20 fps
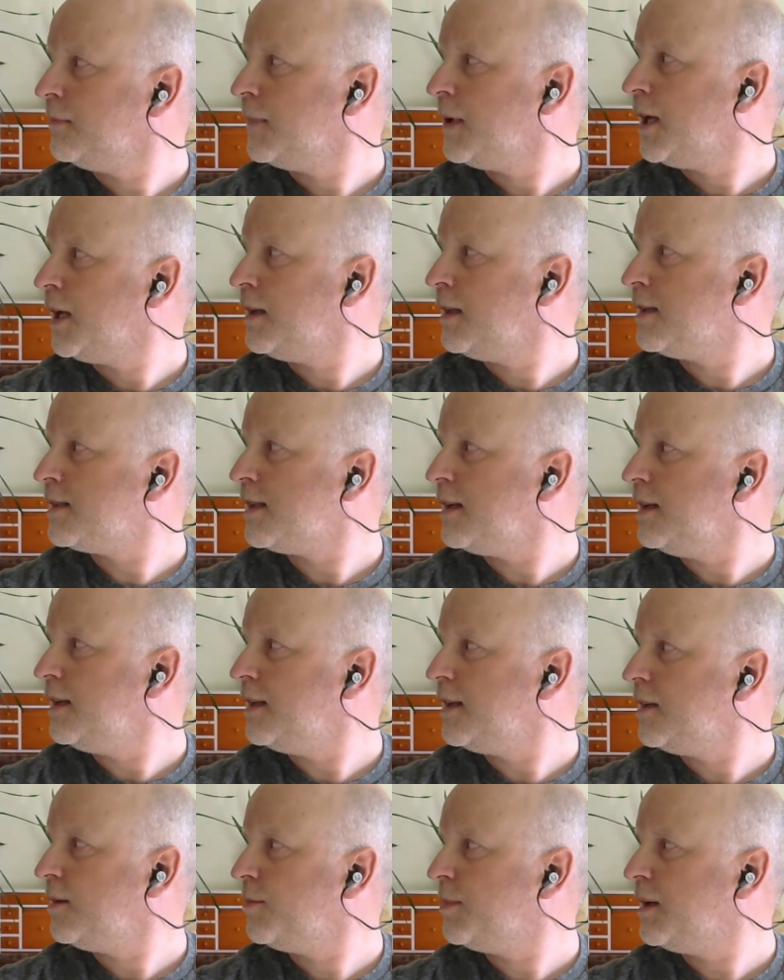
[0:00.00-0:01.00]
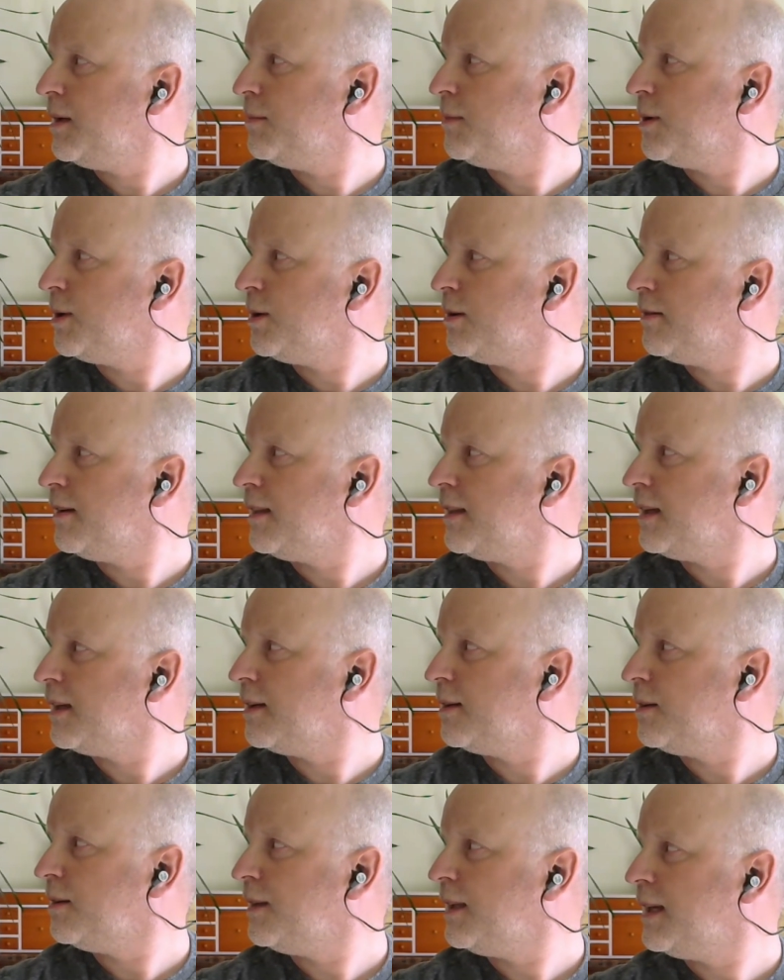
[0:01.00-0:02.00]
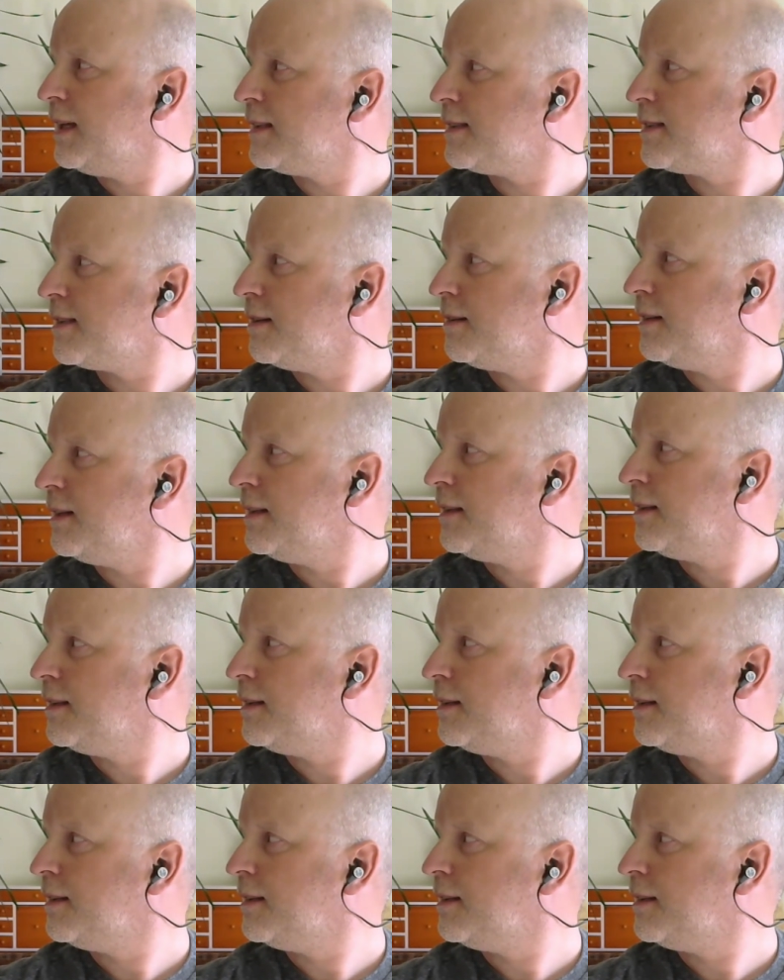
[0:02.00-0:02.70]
And there's a little bit more, I think, on that side.